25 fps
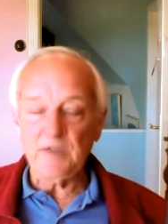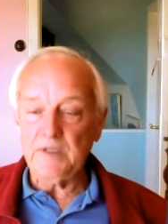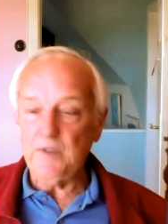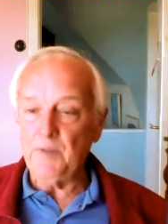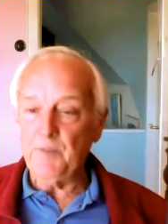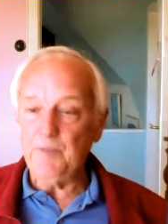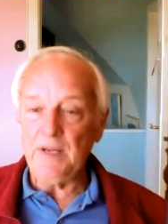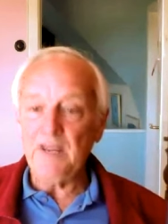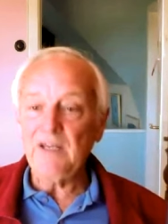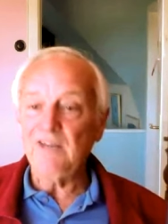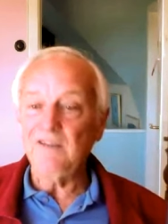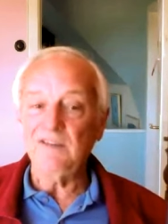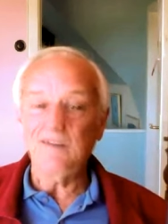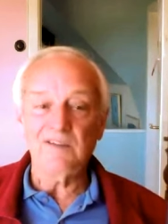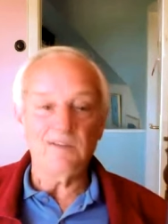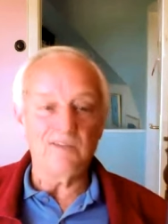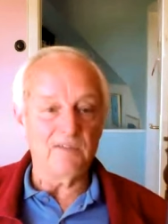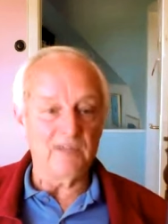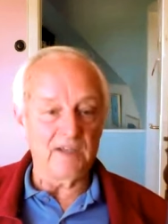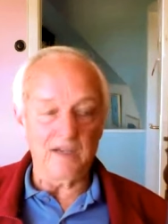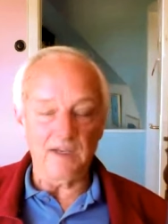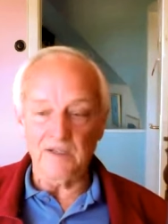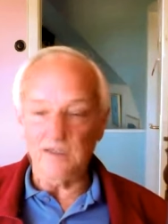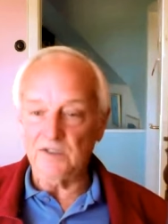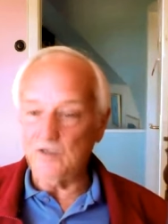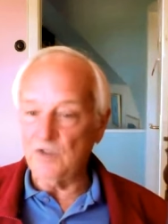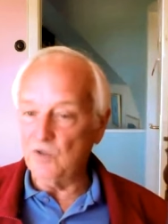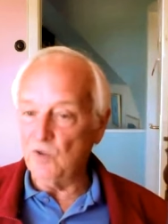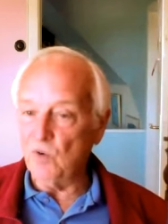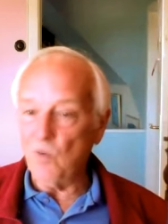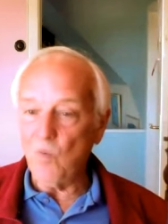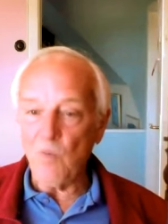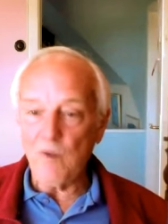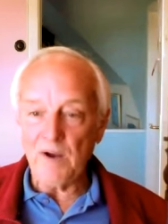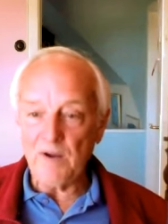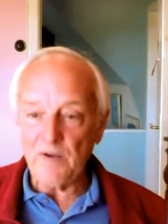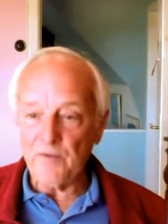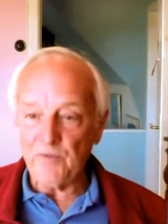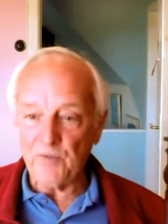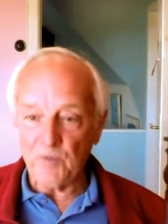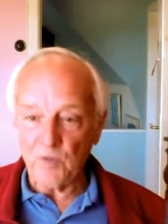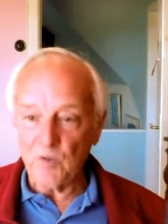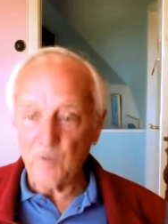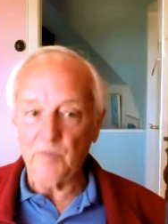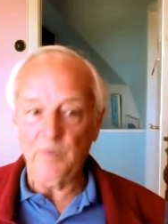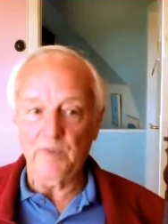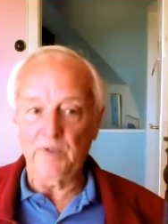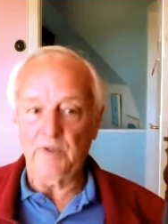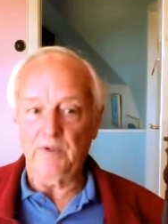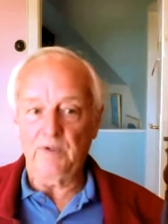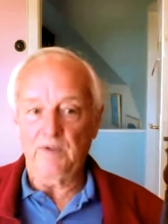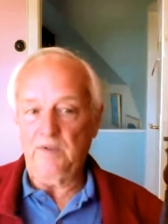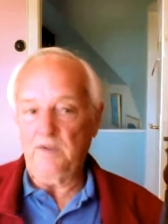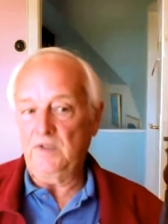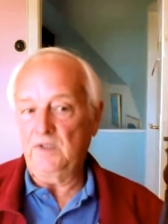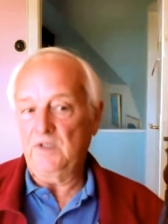debate, there is no way forward.